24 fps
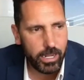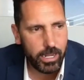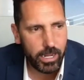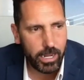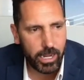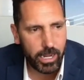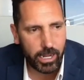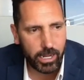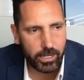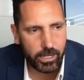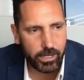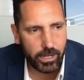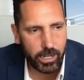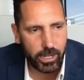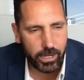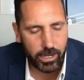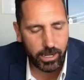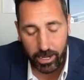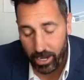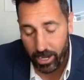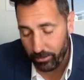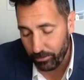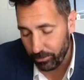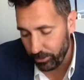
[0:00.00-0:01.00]
And
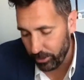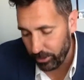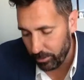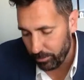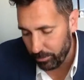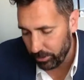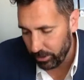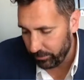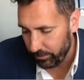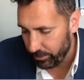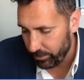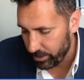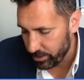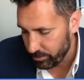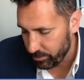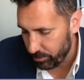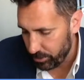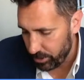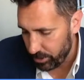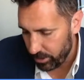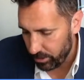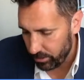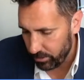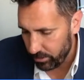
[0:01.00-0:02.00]
I really believe this.
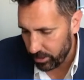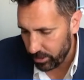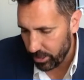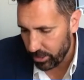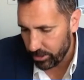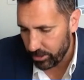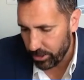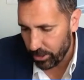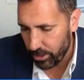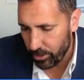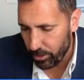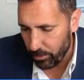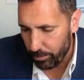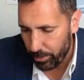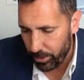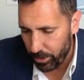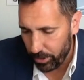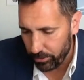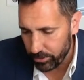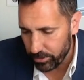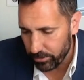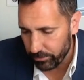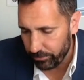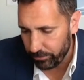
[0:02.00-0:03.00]
When you own a
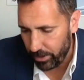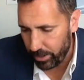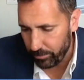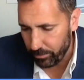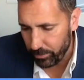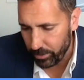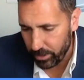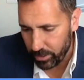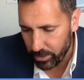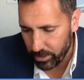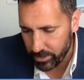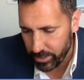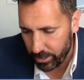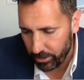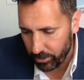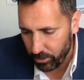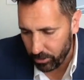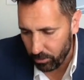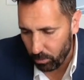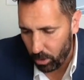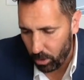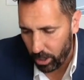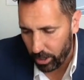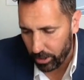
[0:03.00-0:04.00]
boat and your family is out in
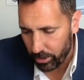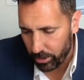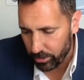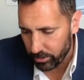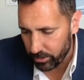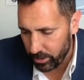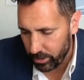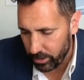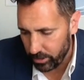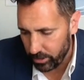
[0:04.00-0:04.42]
the water,